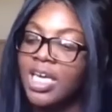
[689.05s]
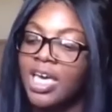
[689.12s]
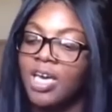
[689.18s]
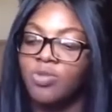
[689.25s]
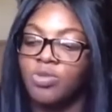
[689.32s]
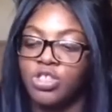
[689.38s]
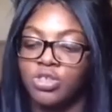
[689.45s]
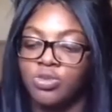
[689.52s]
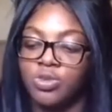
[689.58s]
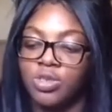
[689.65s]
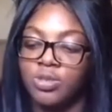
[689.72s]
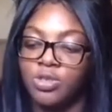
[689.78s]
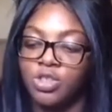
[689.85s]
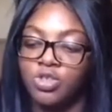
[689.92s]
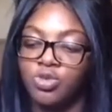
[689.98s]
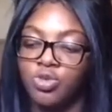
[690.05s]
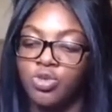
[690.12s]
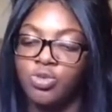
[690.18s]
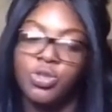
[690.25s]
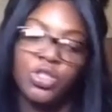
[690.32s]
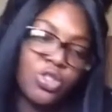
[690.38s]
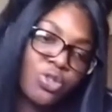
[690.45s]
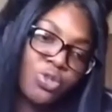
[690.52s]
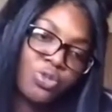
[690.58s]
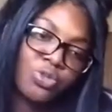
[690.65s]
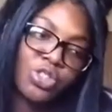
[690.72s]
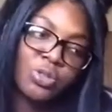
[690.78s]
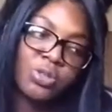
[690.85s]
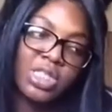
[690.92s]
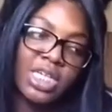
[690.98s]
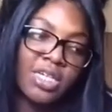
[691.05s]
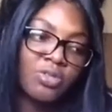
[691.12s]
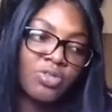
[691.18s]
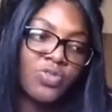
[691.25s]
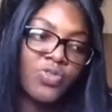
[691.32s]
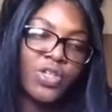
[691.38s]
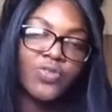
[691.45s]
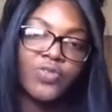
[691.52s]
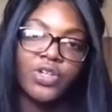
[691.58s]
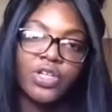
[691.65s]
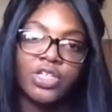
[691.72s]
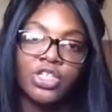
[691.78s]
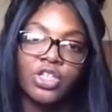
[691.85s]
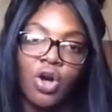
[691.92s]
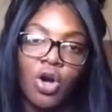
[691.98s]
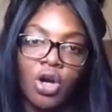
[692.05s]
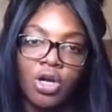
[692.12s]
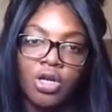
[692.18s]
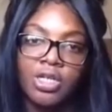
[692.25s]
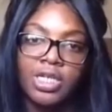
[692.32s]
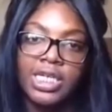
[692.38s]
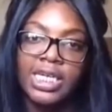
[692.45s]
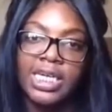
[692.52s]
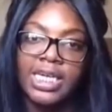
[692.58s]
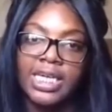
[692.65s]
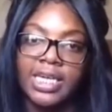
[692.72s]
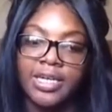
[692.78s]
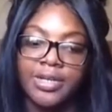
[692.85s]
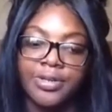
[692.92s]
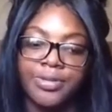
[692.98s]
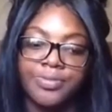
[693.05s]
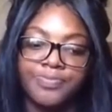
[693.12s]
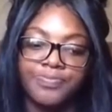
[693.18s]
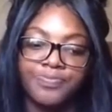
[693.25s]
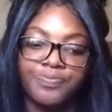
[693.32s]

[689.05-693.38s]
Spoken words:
And when she went up to the room, you know, she was like, it was very, very dark and